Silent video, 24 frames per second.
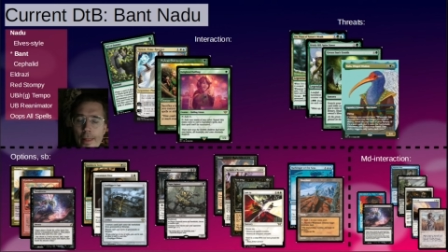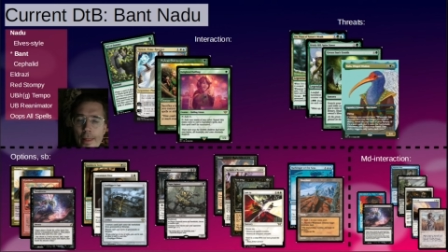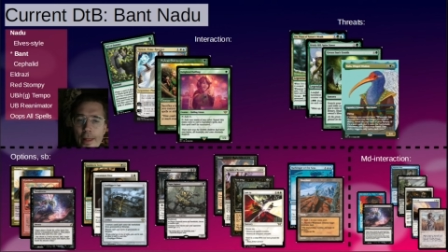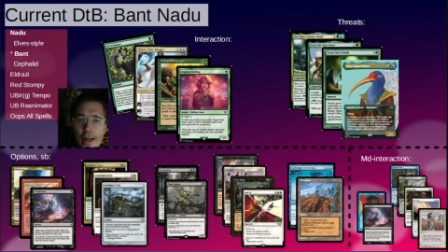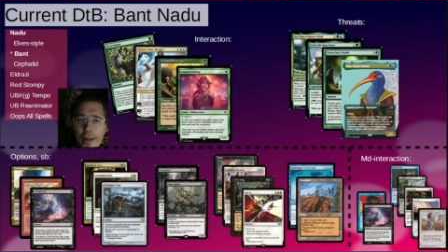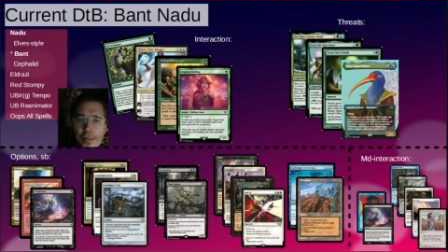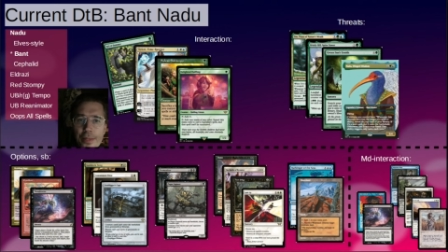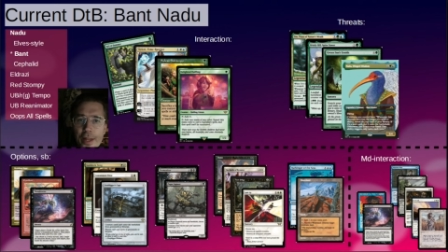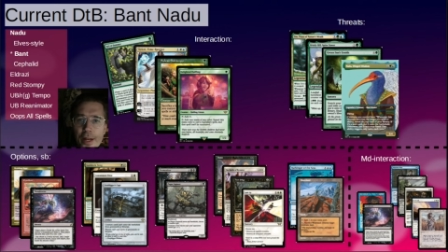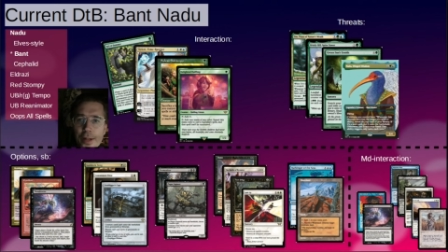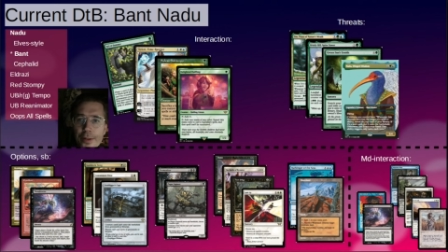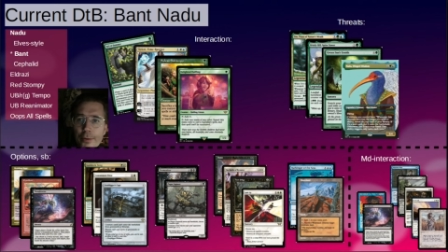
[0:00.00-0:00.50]

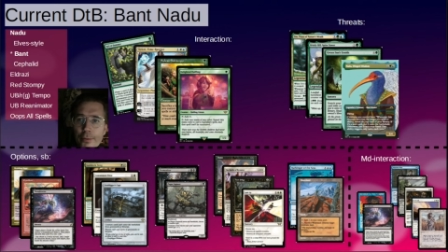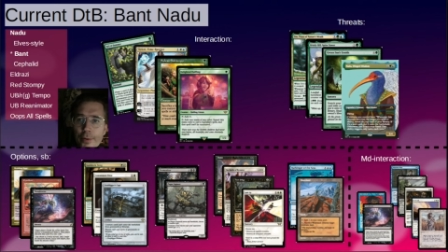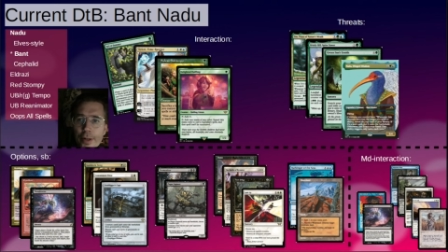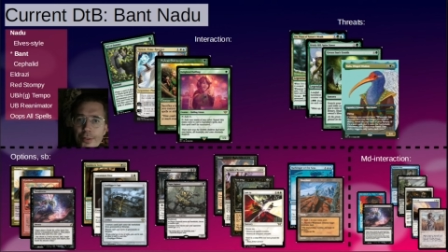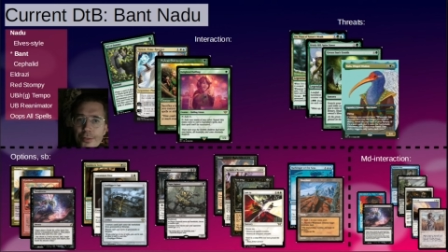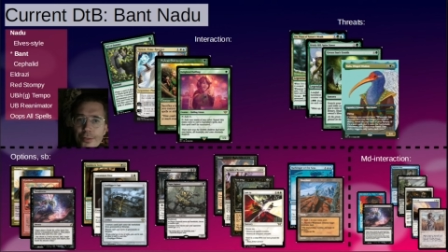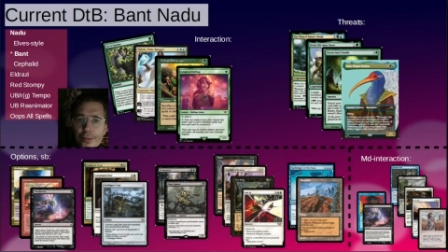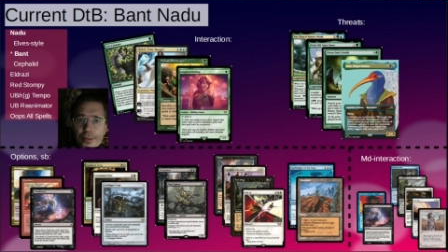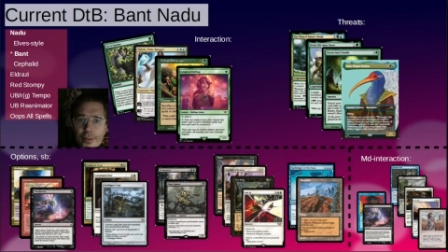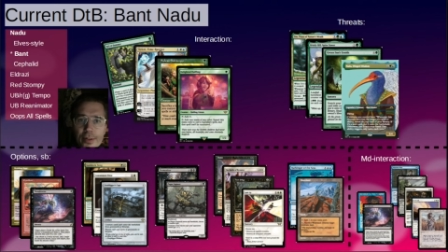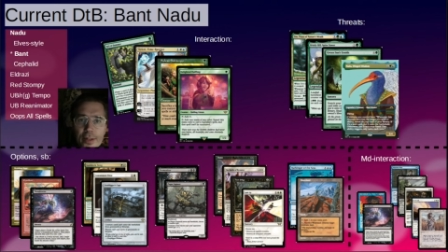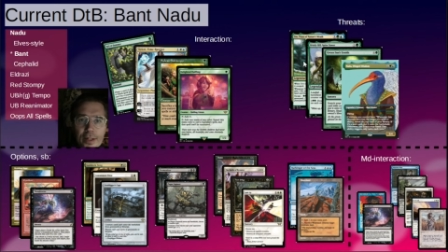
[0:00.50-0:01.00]
And then the
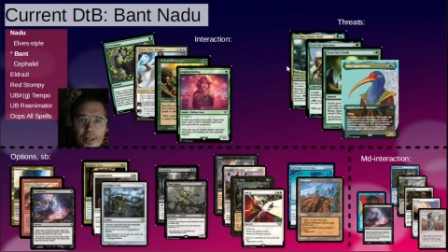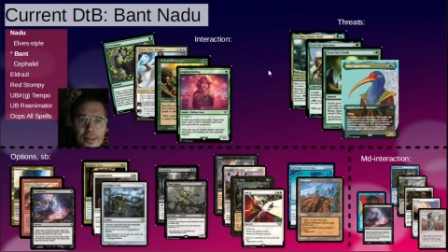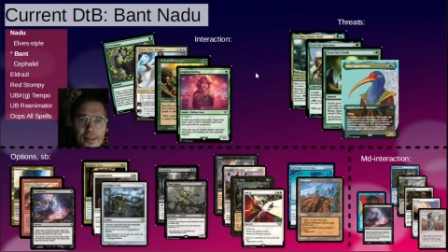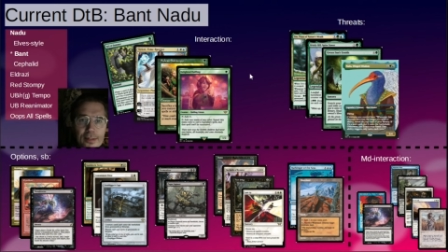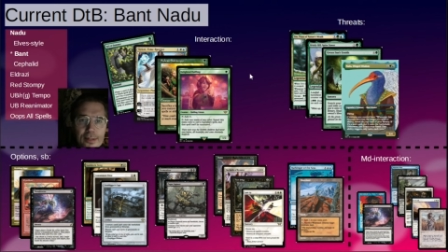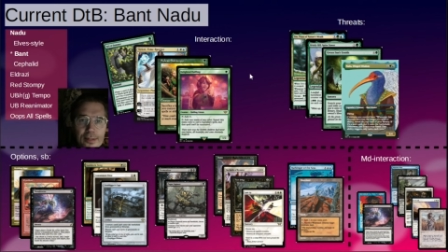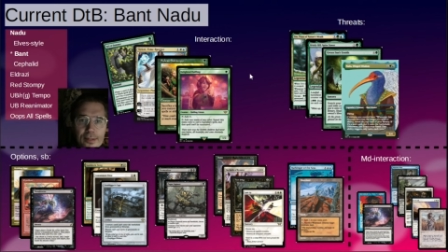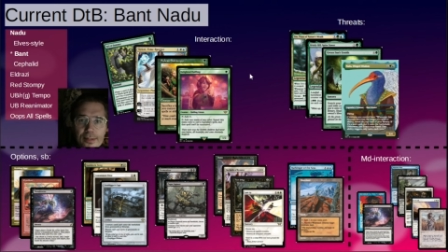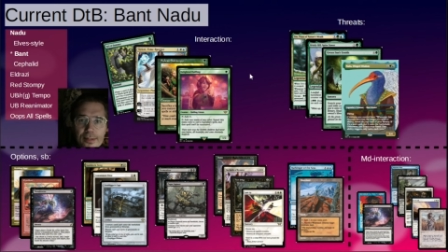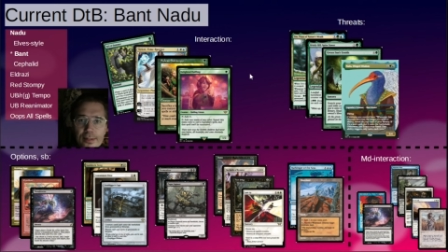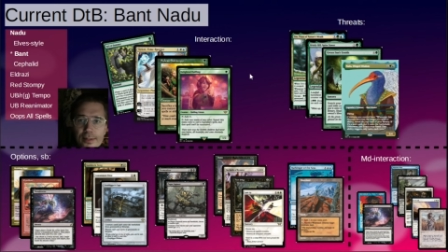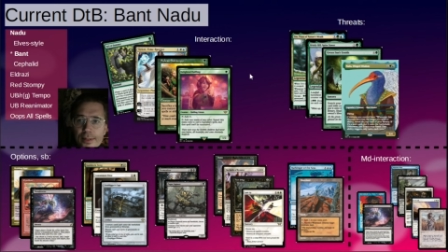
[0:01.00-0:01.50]
rest
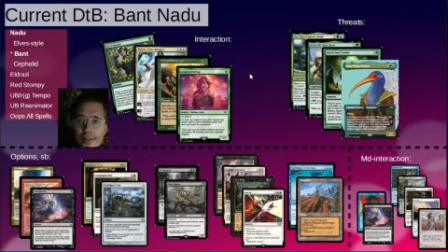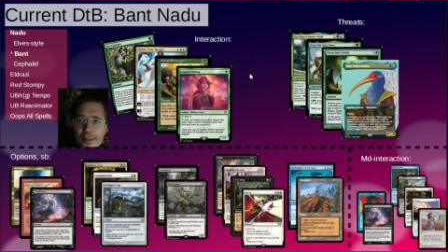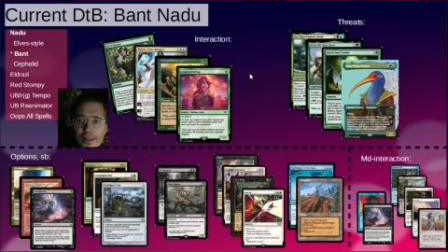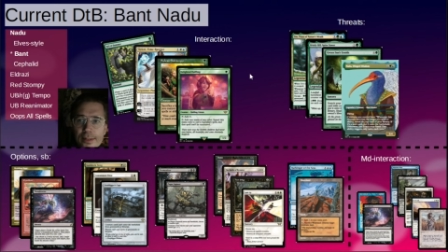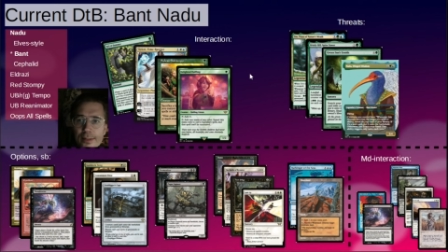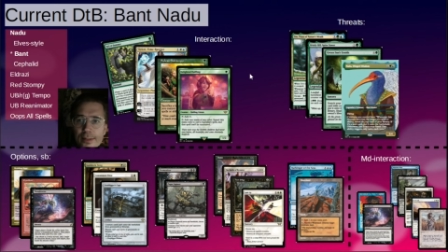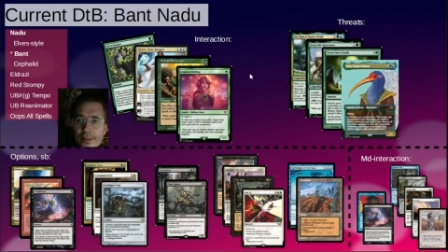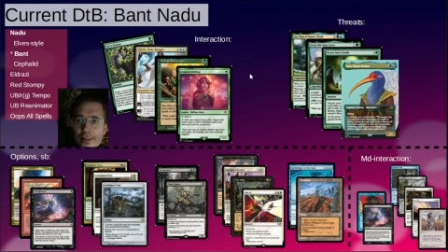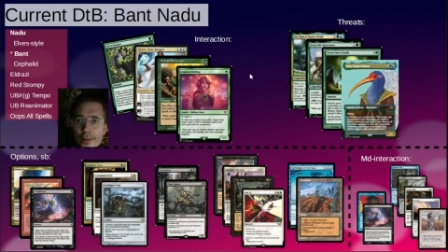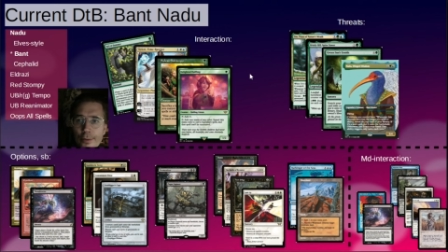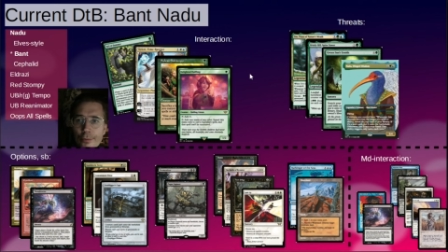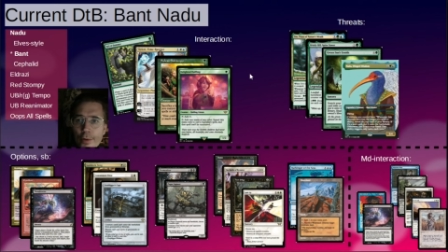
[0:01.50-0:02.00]
is
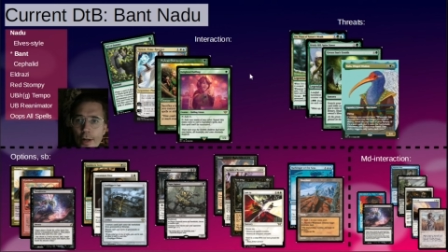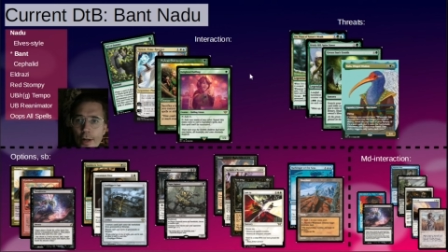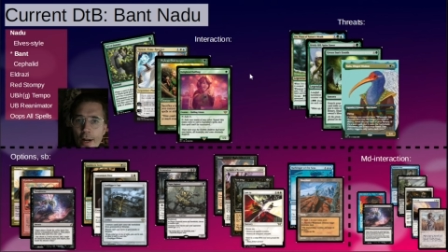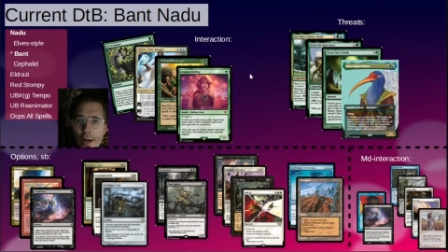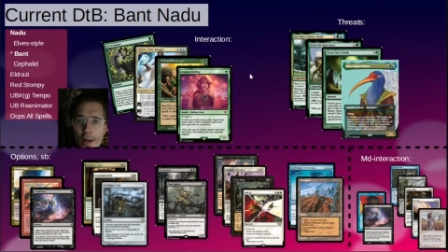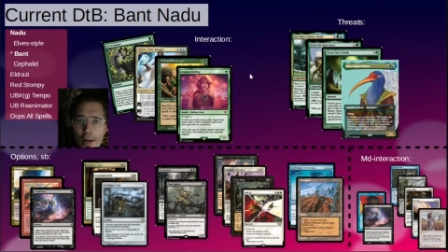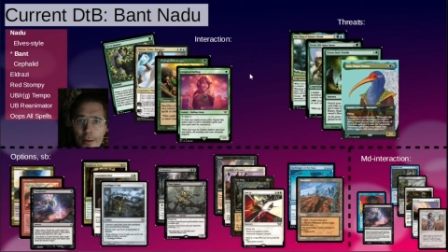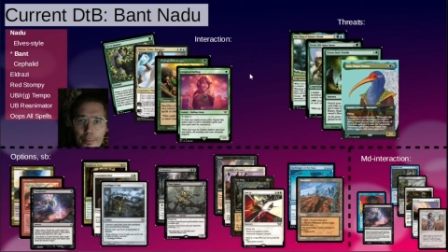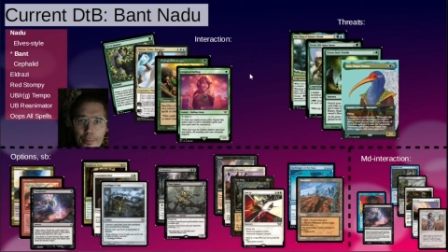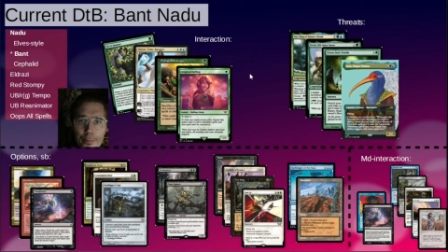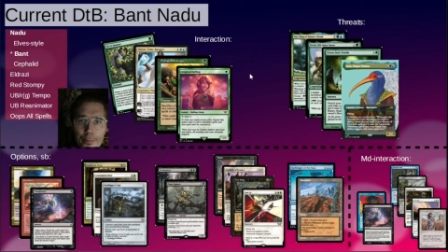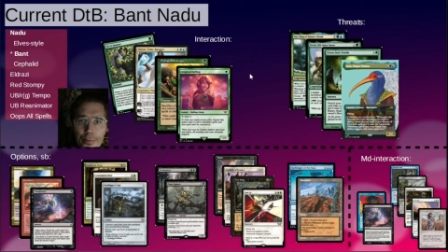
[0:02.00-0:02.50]

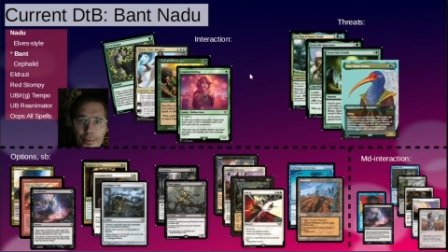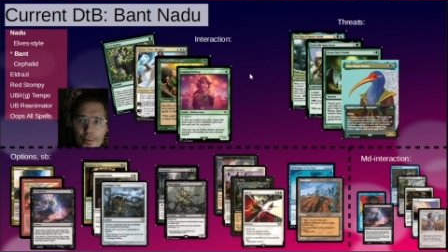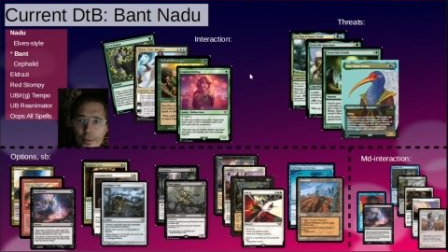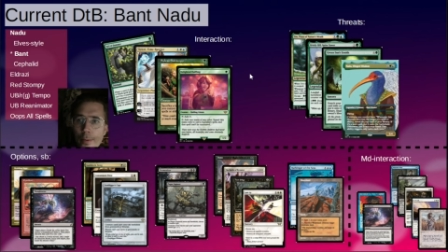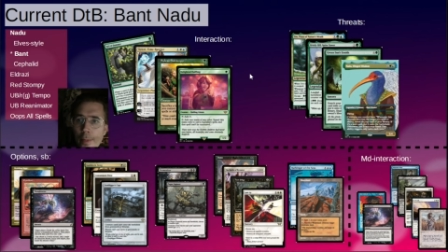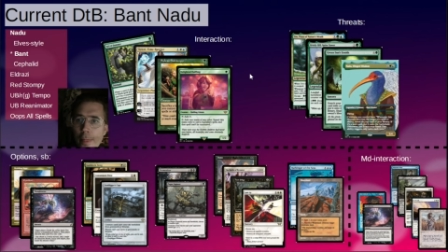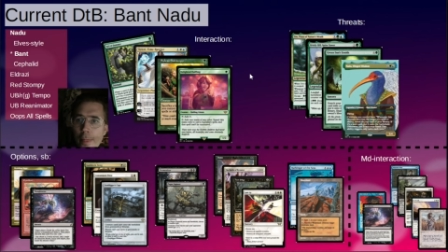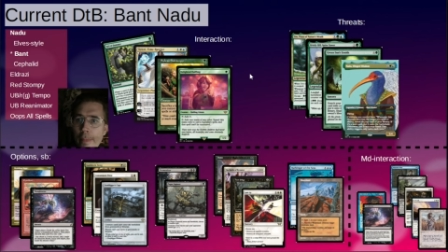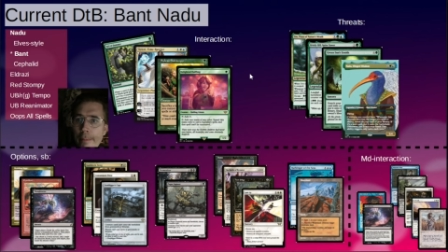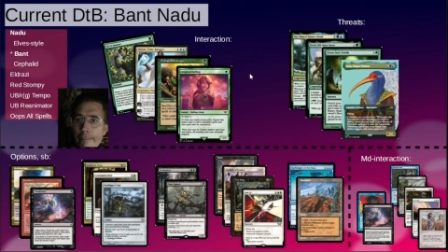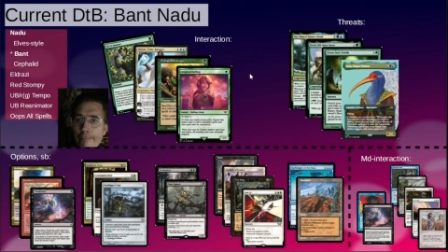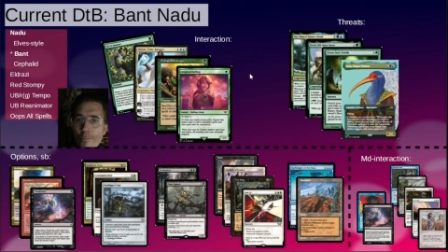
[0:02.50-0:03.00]
ramp,
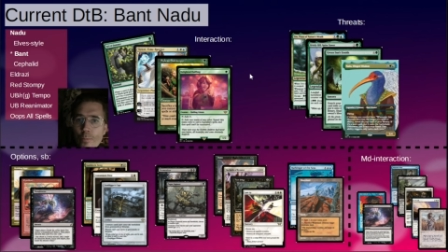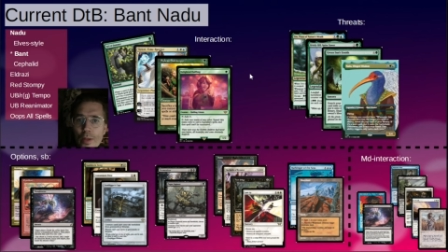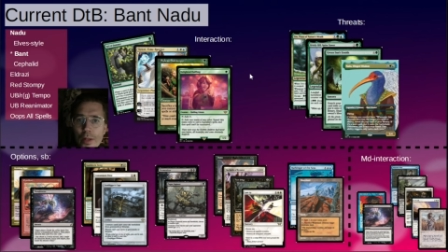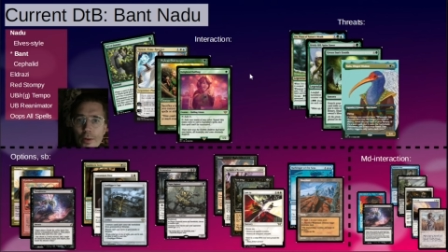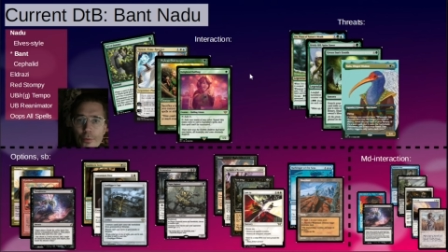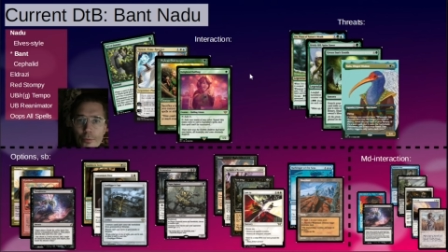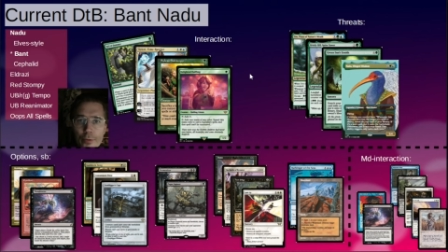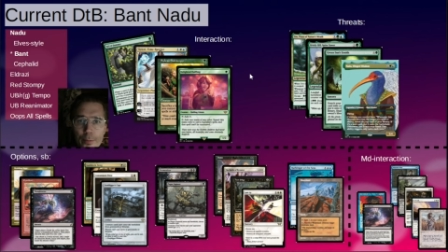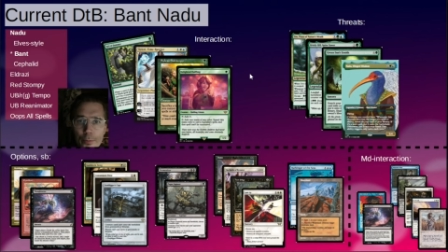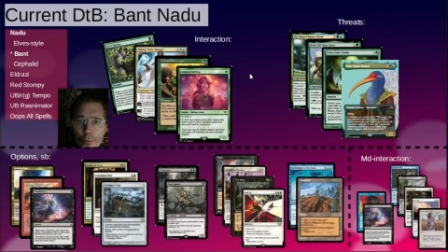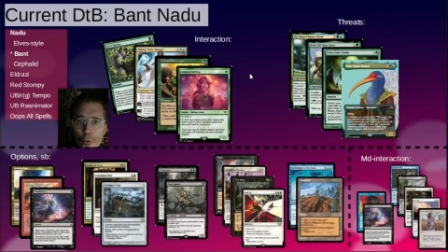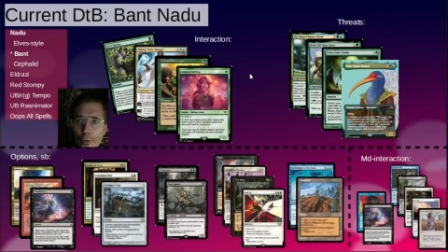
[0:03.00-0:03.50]

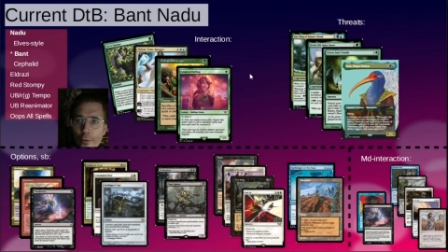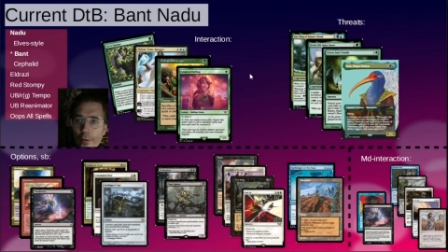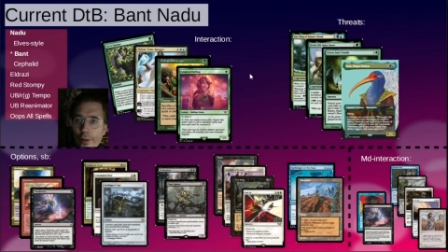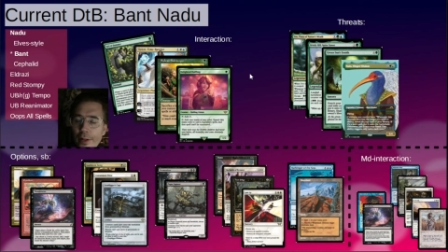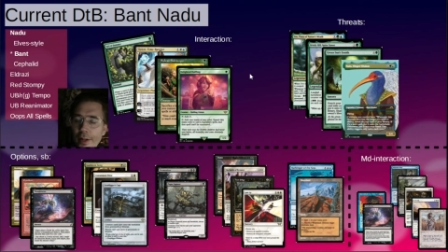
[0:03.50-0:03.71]
removal.